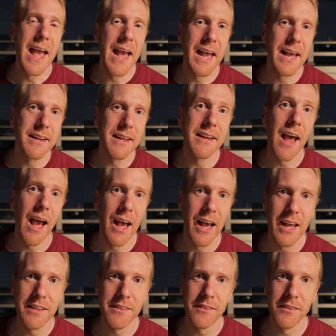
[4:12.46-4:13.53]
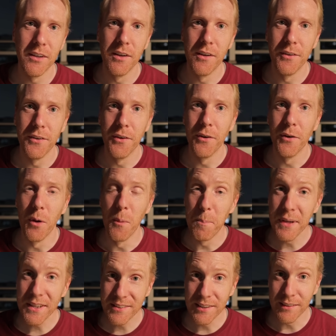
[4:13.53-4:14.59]
and it has a, a
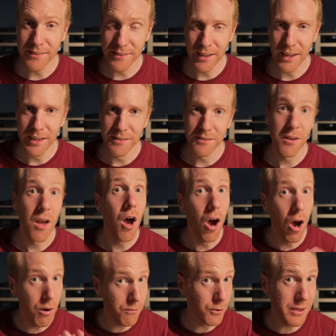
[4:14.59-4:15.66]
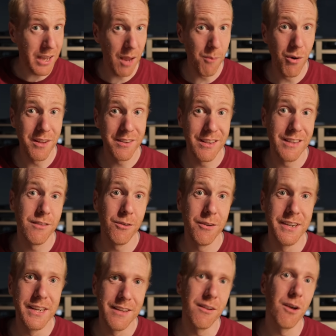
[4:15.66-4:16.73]
pixel size of the camera sensor
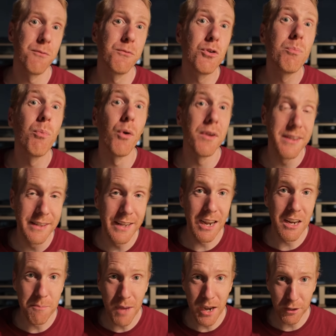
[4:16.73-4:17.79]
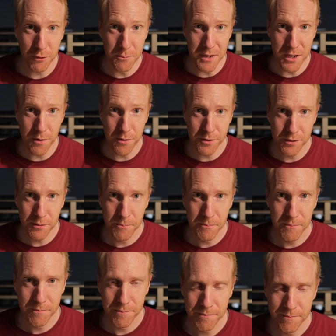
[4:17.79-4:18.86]
in it of 2.9 micrometers.
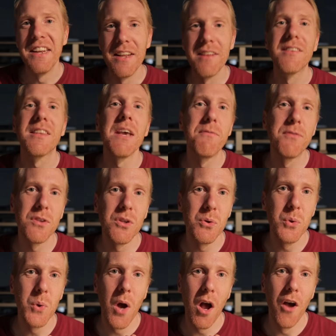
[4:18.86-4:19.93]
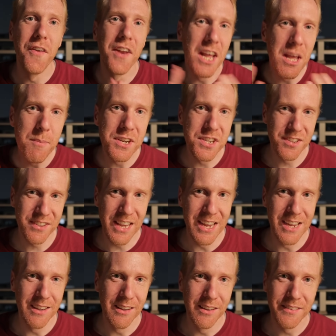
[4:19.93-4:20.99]
This gives you an image
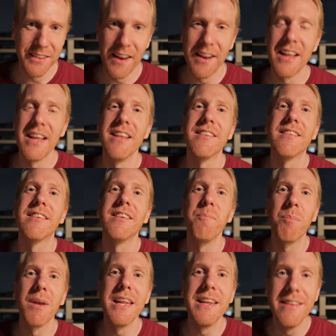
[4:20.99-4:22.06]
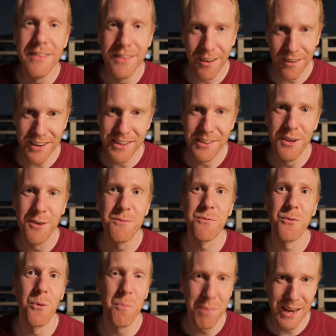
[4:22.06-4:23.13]
scale that is simply not enough
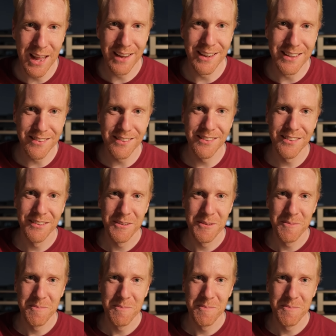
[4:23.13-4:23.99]
for planets.